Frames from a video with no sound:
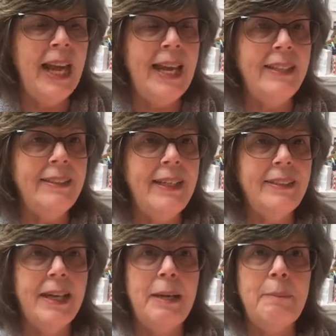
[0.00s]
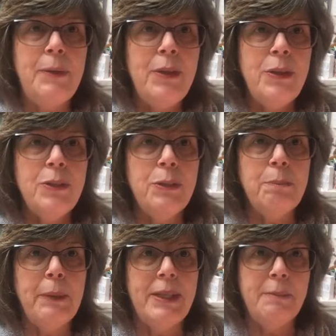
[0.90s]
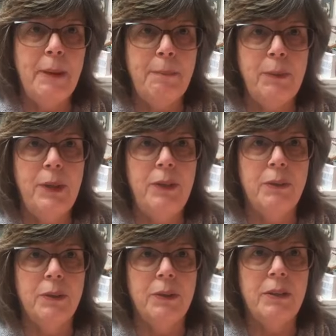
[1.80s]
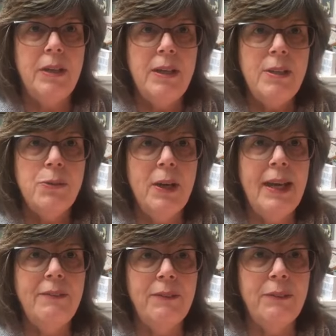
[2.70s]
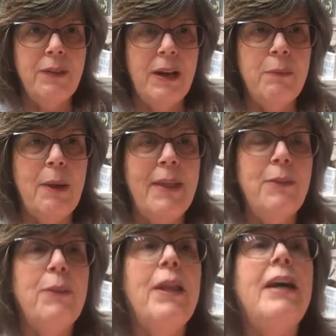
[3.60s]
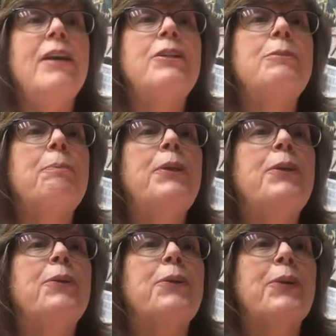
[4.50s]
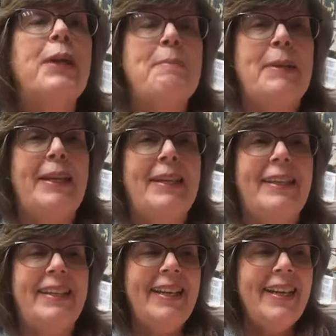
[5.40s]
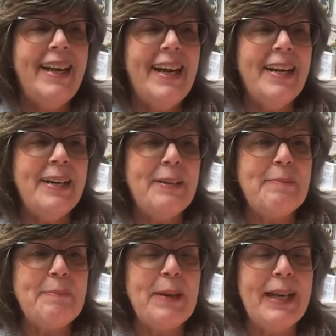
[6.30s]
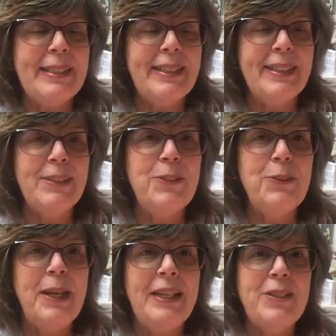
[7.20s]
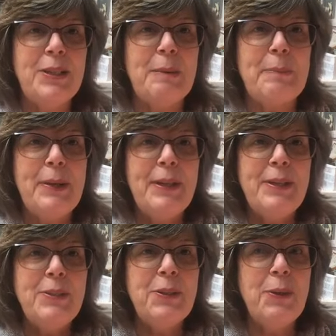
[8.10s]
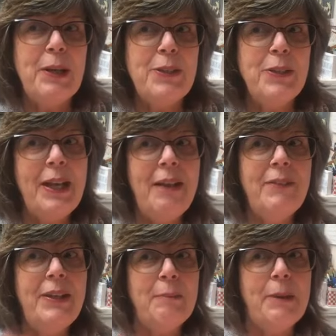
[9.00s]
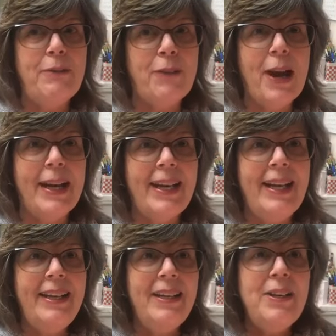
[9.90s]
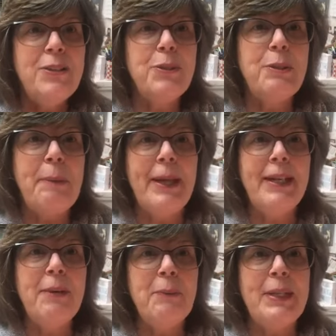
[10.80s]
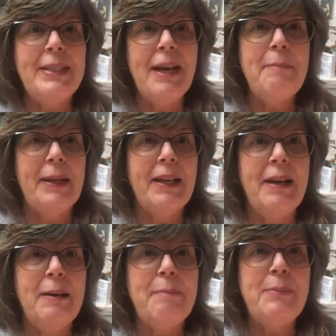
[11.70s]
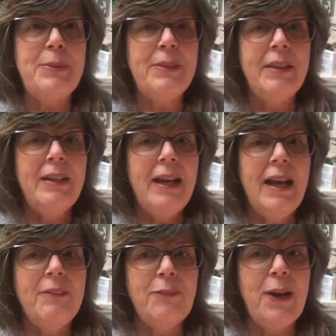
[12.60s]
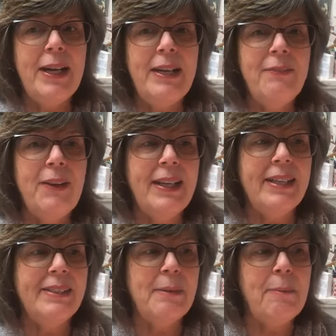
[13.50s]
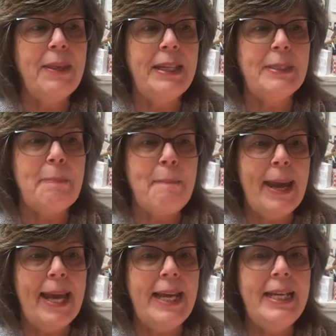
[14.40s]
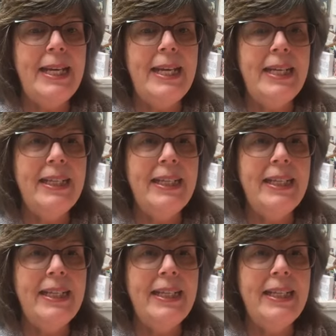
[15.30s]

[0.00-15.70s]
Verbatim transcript: I had to take time to place my pre-order. So I have a, a rather large pre-order coming in. Um, I did a two-day ship so I should have it here by Friday. So depending on what time it comes, on Friday, if I get some things made,